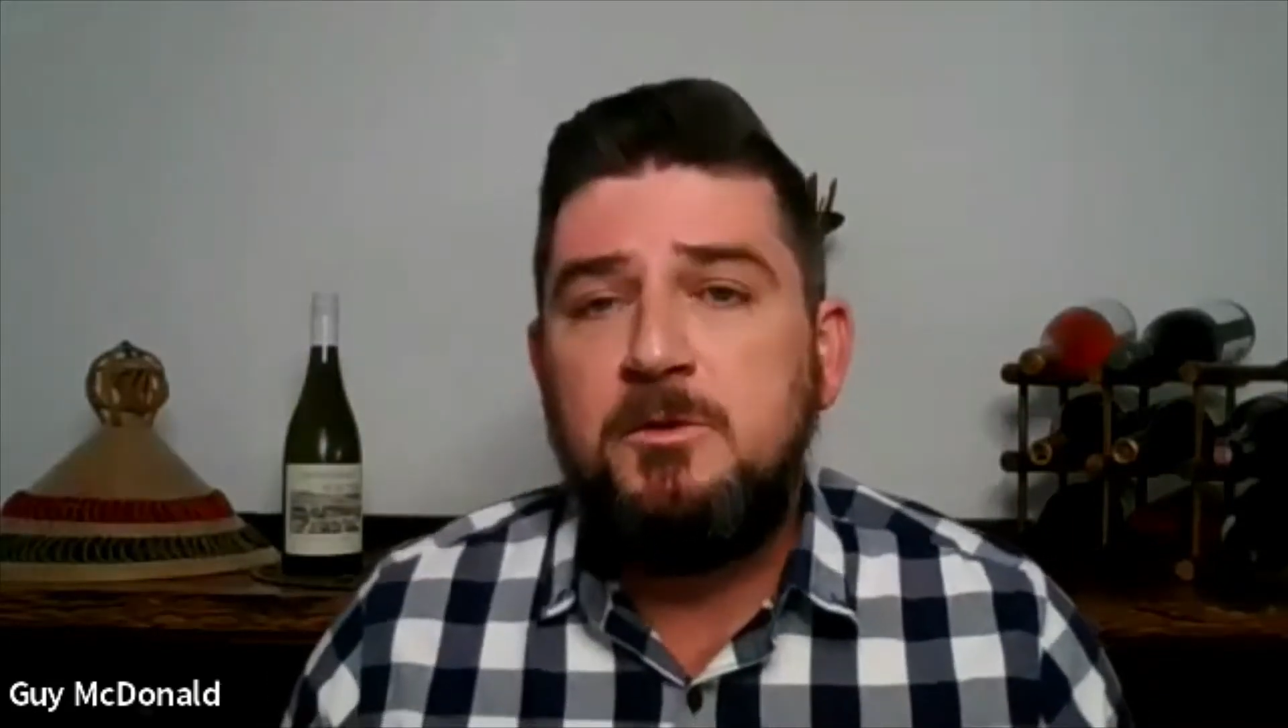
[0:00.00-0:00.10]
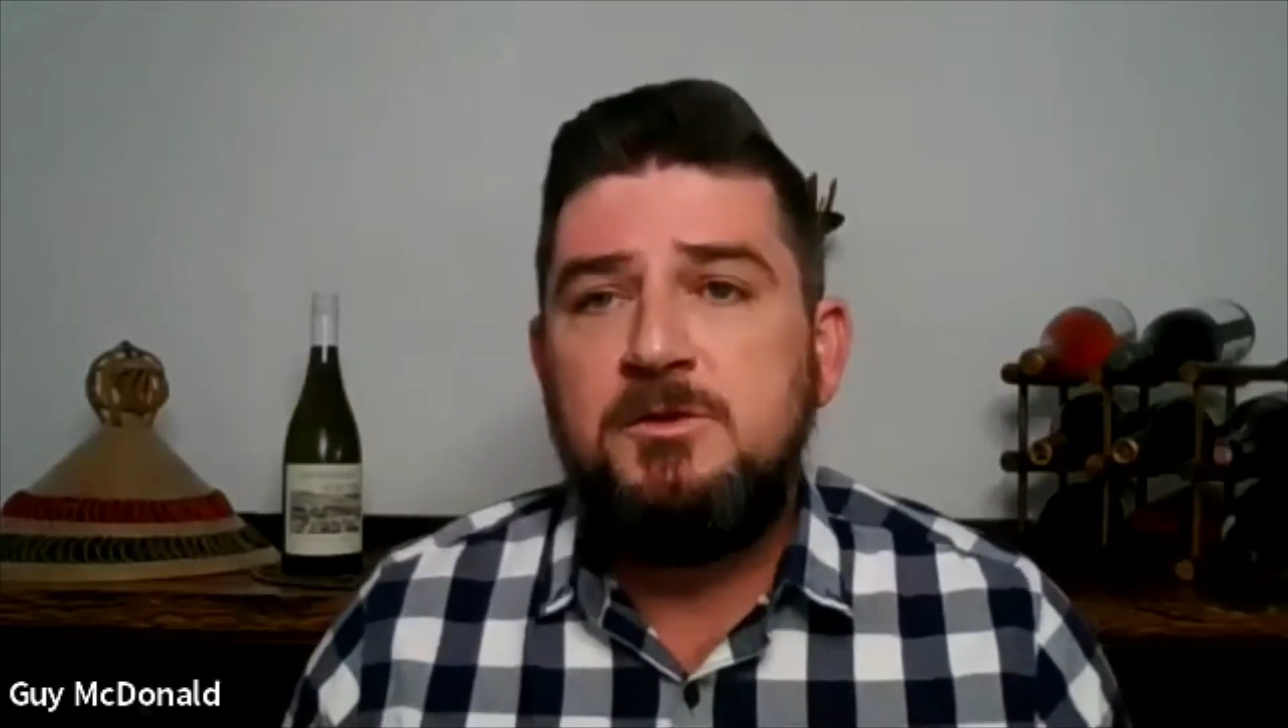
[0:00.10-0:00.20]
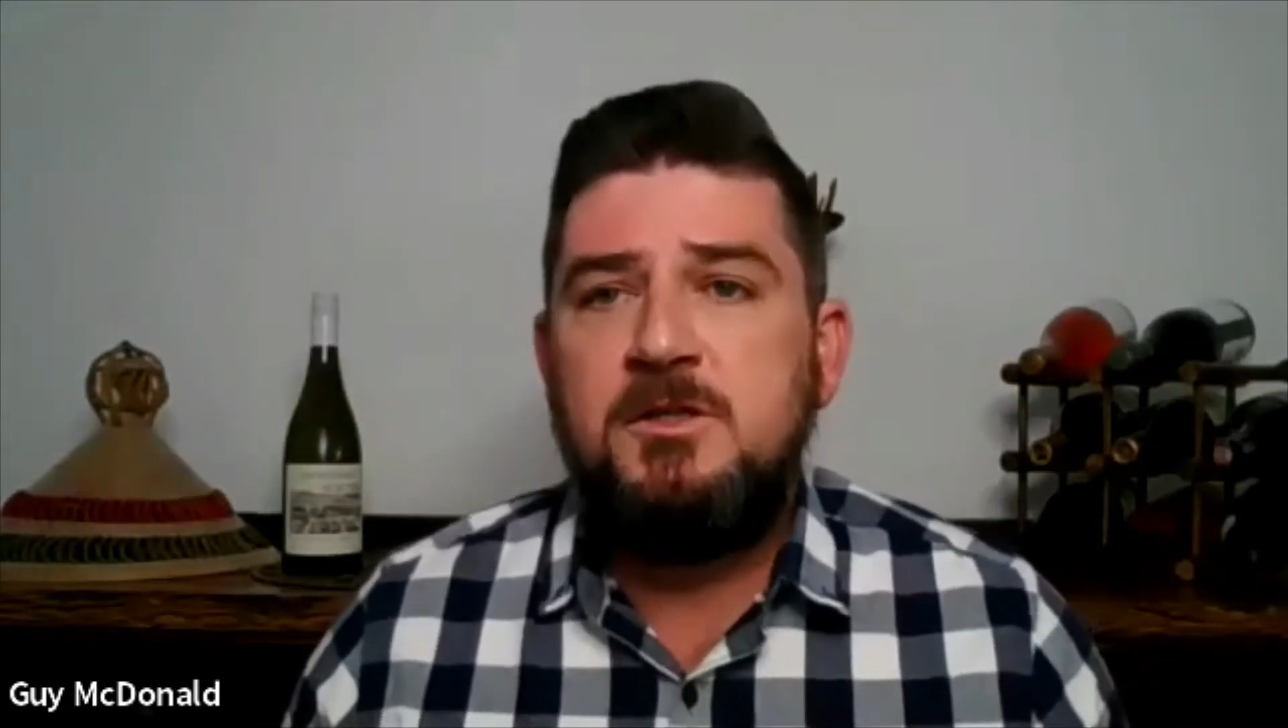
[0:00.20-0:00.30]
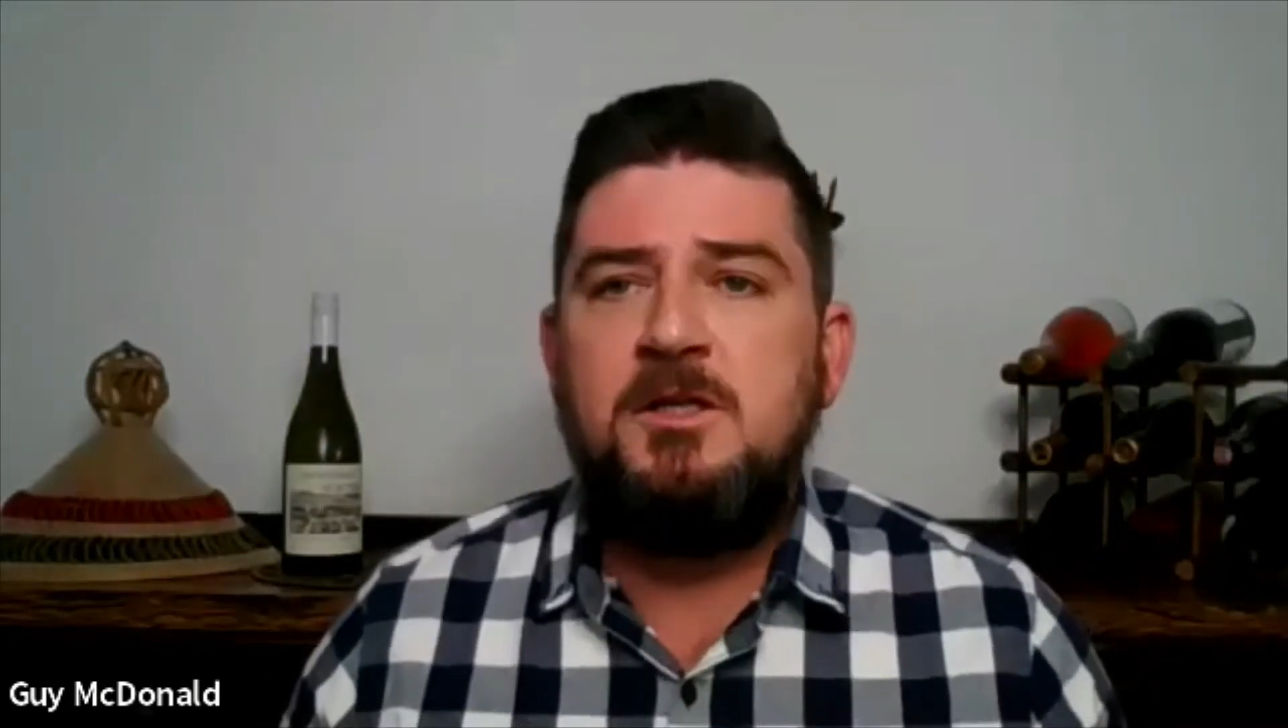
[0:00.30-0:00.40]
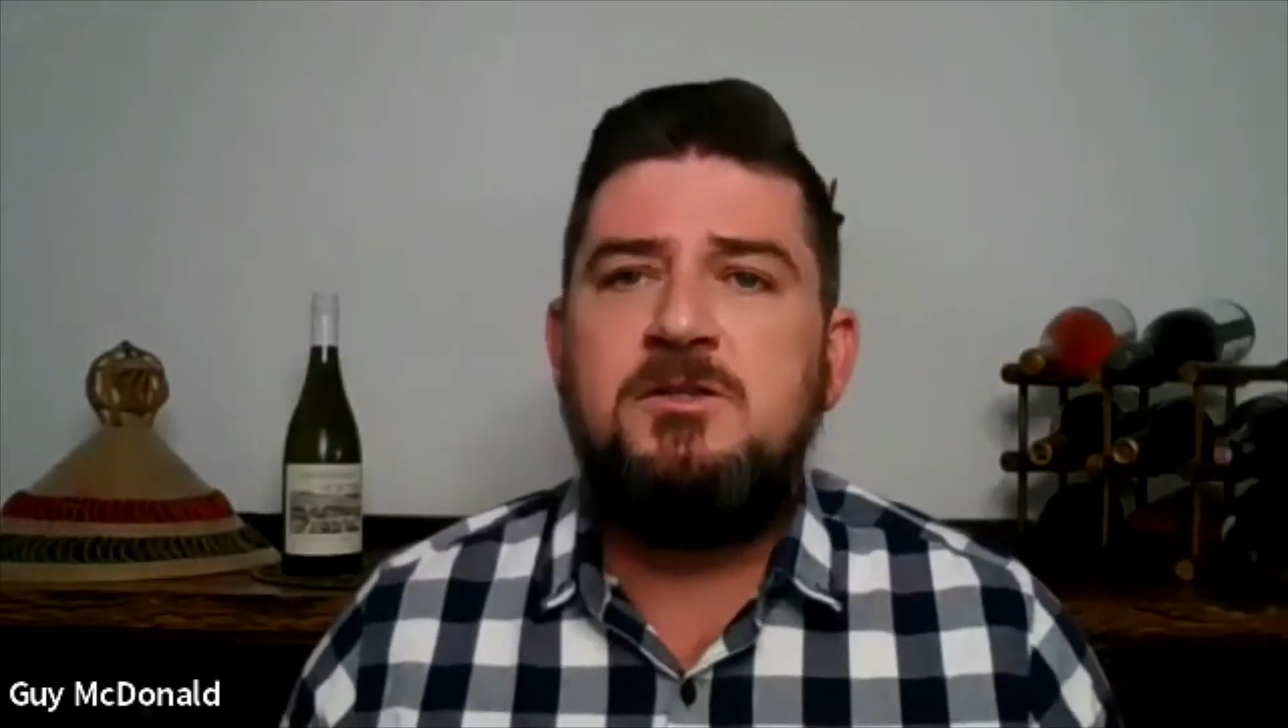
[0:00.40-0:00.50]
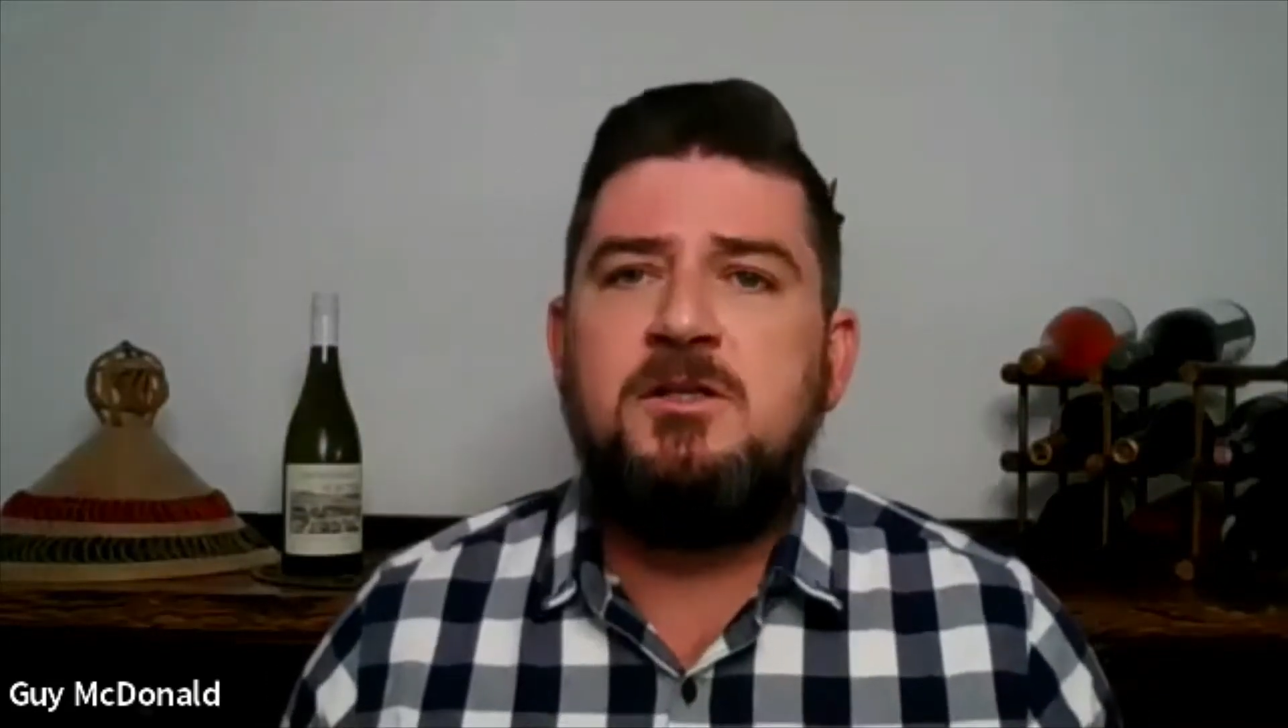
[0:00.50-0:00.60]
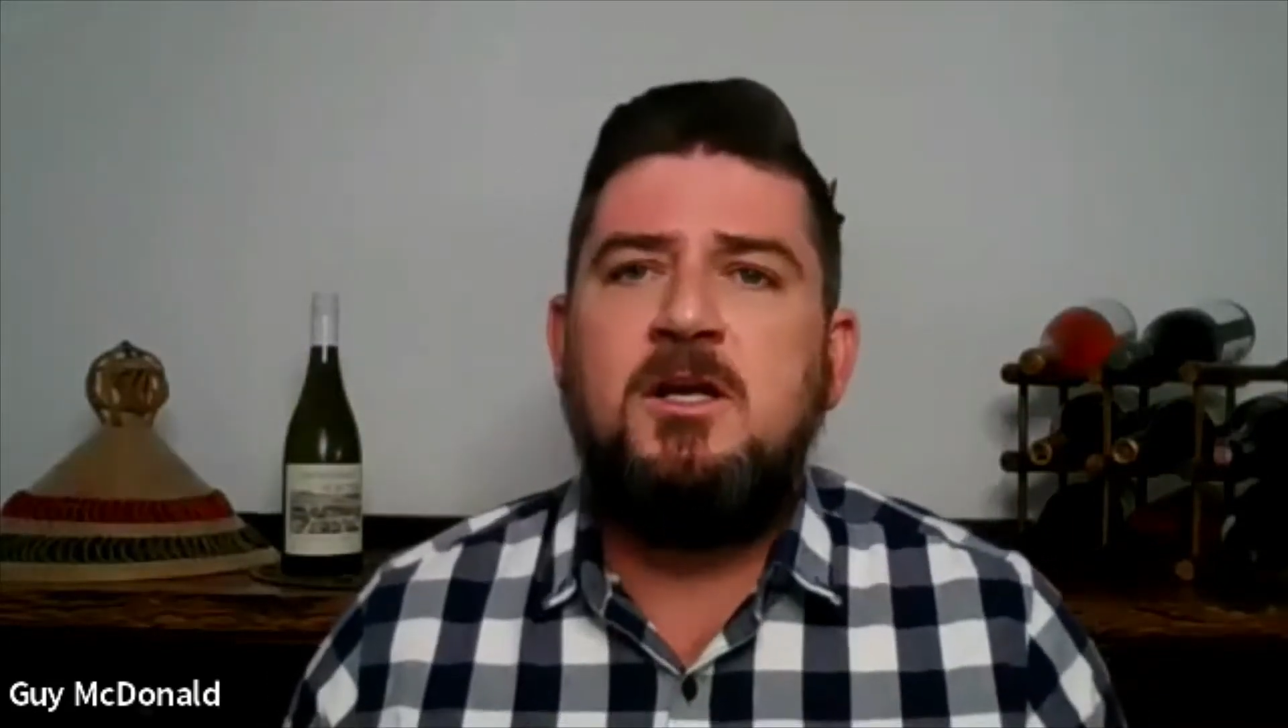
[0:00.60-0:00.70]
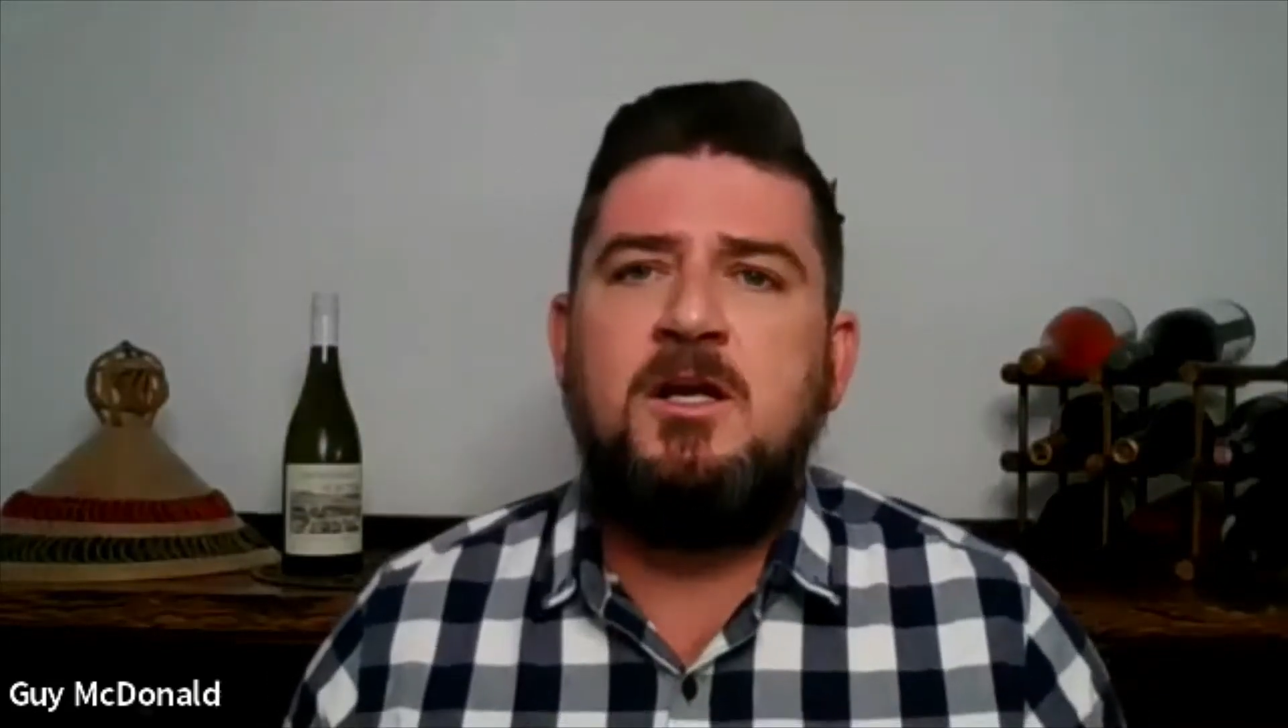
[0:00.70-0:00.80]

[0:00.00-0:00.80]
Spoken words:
Constantia,